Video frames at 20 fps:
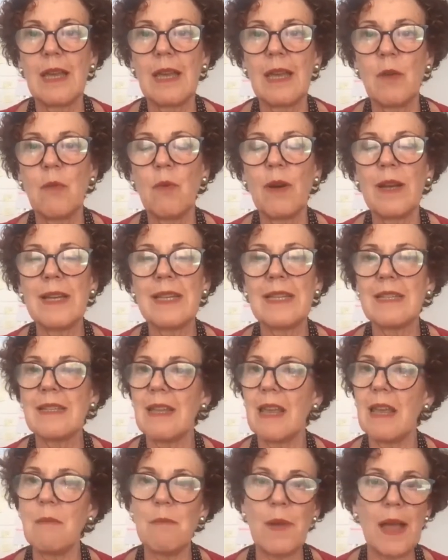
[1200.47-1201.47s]
What is
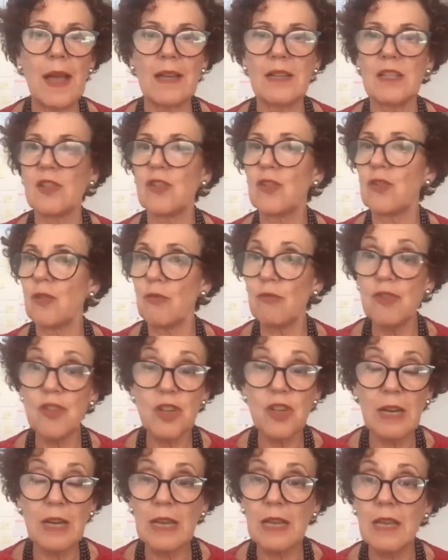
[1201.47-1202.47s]
the impact
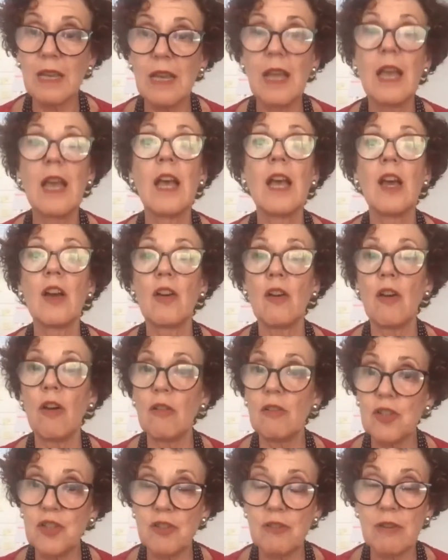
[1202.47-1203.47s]
socially,
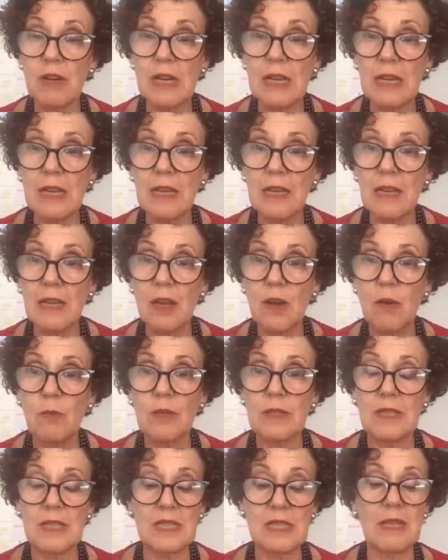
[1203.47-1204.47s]
culturally?
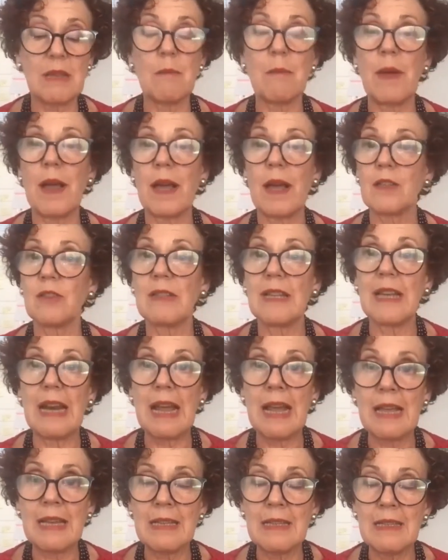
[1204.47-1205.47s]
What is the impact on the
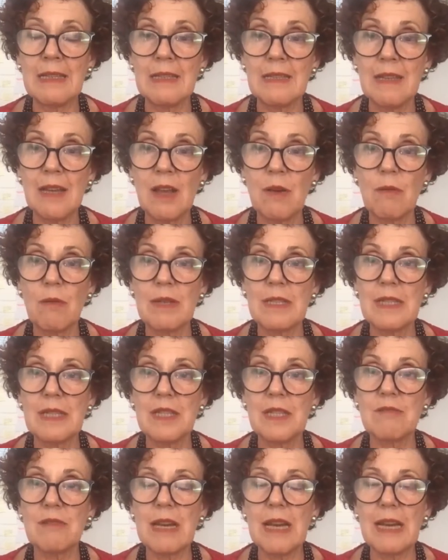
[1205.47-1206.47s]
land? What
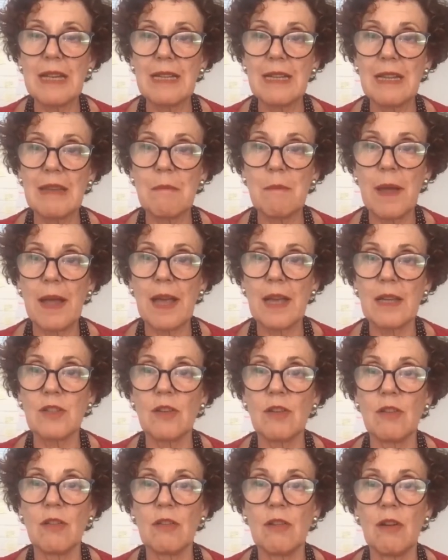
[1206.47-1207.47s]
is really the impact
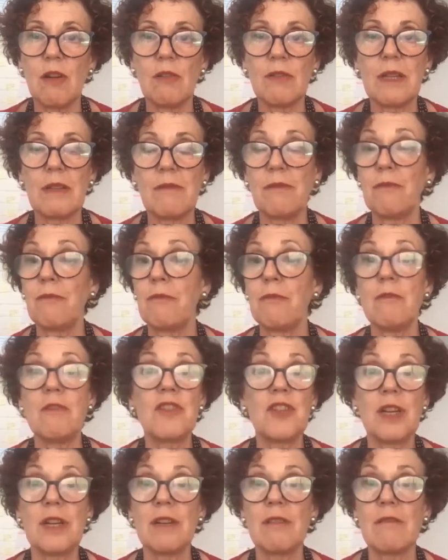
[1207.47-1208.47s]
on the full
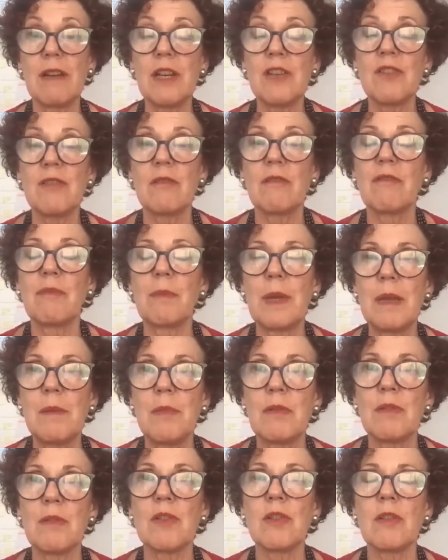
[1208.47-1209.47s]
generation of
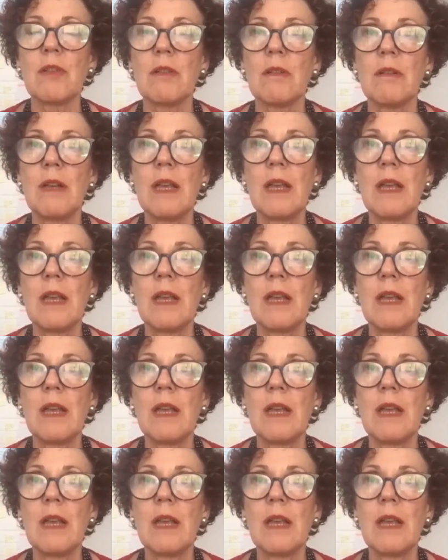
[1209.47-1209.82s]
people? So